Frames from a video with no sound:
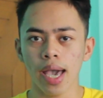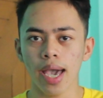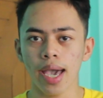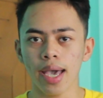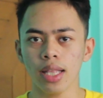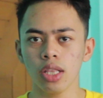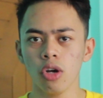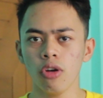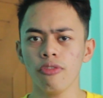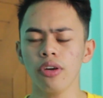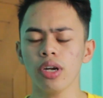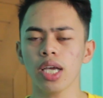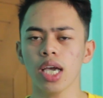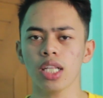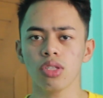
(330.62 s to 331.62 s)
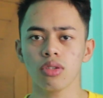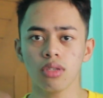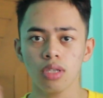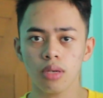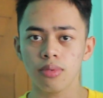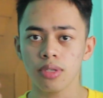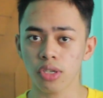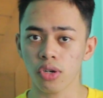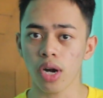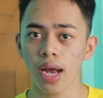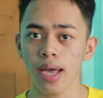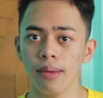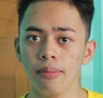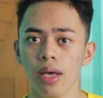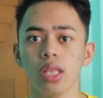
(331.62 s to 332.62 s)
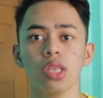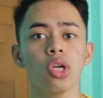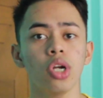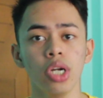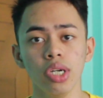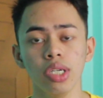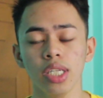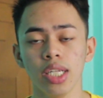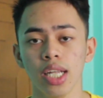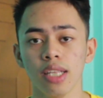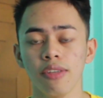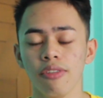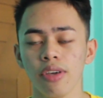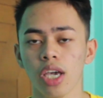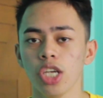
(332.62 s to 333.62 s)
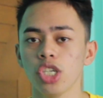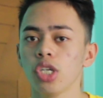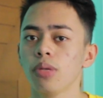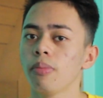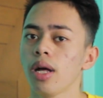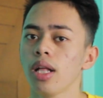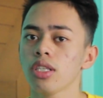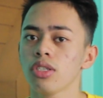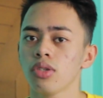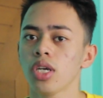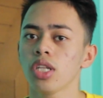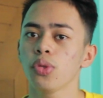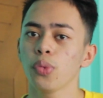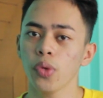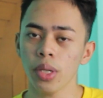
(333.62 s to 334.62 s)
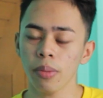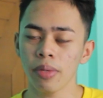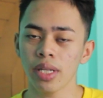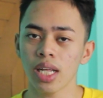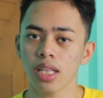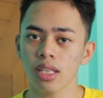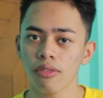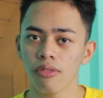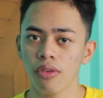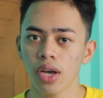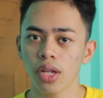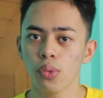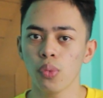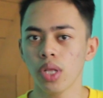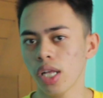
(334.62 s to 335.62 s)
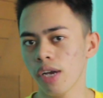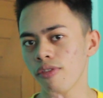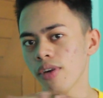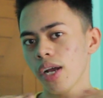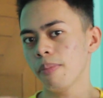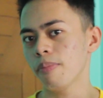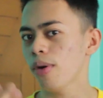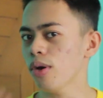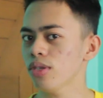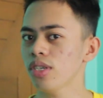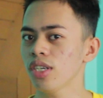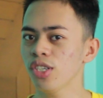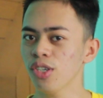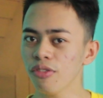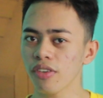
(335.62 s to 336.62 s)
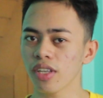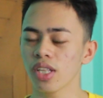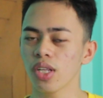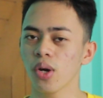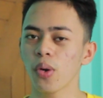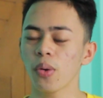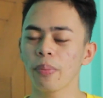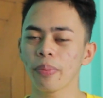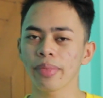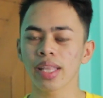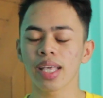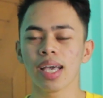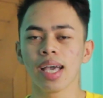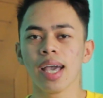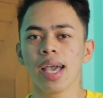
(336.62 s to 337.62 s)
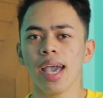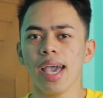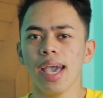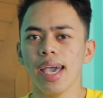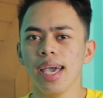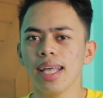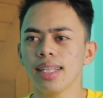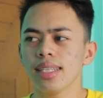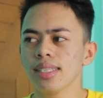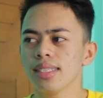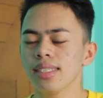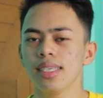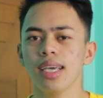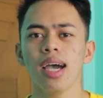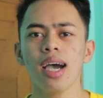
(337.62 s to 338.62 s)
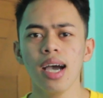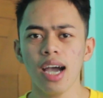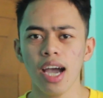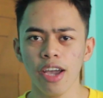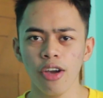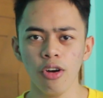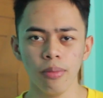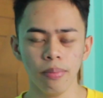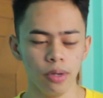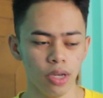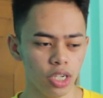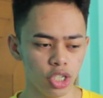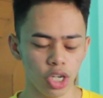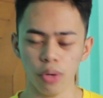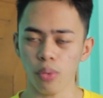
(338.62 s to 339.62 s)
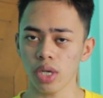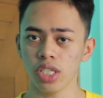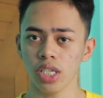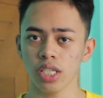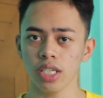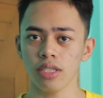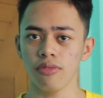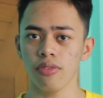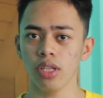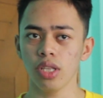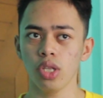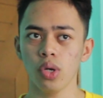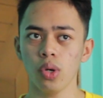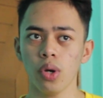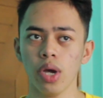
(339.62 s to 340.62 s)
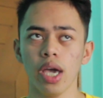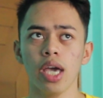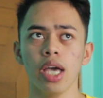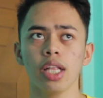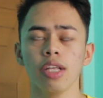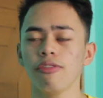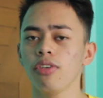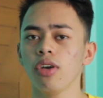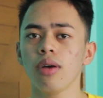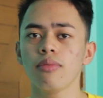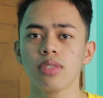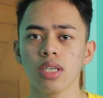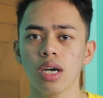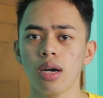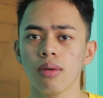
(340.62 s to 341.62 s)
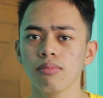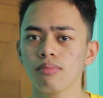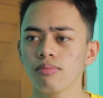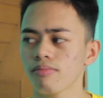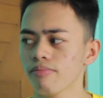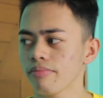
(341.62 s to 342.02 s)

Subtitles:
And don't forget to subscribe and turn on the notification bell so that you will be notified whenever I post a new video. And yeah, I hope you enjoy watching this video, and if you have some